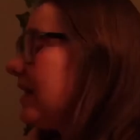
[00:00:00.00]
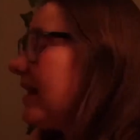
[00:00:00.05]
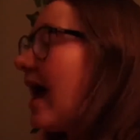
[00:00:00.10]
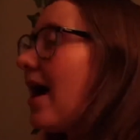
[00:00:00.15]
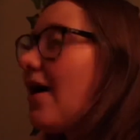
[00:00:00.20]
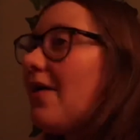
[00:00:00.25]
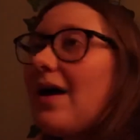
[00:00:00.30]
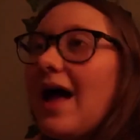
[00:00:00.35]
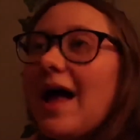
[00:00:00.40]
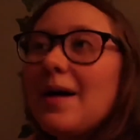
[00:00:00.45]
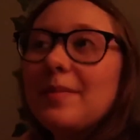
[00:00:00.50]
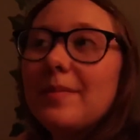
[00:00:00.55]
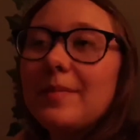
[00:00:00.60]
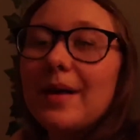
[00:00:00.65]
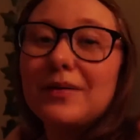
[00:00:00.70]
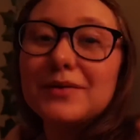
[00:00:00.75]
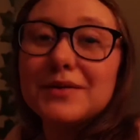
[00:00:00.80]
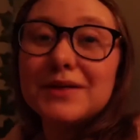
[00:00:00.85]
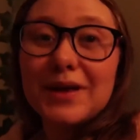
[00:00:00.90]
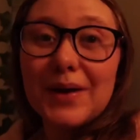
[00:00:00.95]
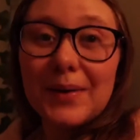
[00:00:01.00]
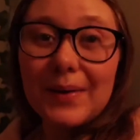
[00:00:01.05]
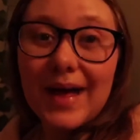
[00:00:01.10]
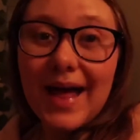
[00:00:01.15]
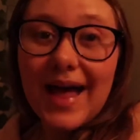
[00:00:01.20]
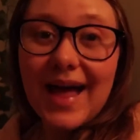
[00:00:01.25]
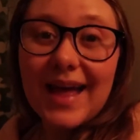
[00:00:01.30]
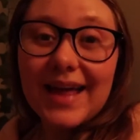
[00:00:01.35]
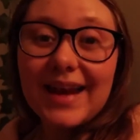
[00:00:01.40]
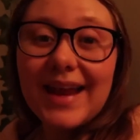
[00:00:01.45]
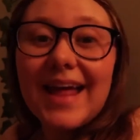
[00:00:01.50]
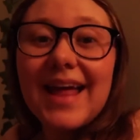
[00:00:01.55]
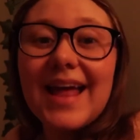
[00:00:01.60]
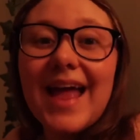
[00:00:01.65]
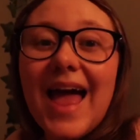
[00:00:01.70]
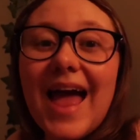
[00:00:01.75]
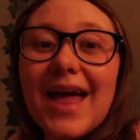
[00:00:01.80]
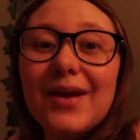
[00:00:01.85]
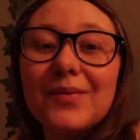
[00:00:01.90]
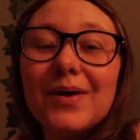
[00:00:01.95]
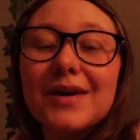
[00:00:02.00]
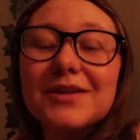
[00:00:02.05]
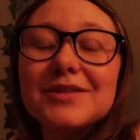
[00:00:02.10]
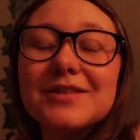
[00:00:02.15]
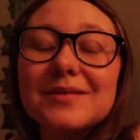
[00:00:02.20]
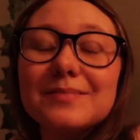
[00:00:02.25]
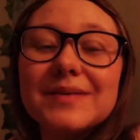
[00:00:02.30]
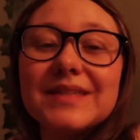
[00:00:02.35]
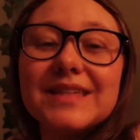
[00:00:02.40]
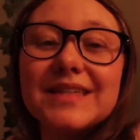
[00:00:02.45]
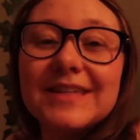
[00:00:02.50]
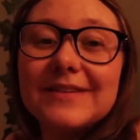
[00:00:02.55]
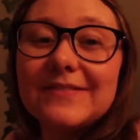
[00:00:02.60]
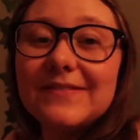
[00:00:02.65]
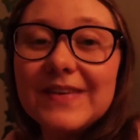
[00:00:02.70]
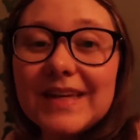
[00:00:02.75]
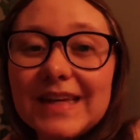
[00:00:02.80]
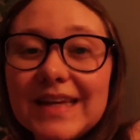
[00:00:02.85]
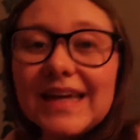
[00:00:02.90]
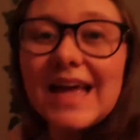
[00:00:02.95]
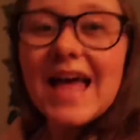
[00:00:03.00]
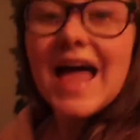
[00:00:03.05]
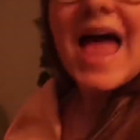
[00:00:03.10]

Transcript: now I'm about to go ahead and watch some TV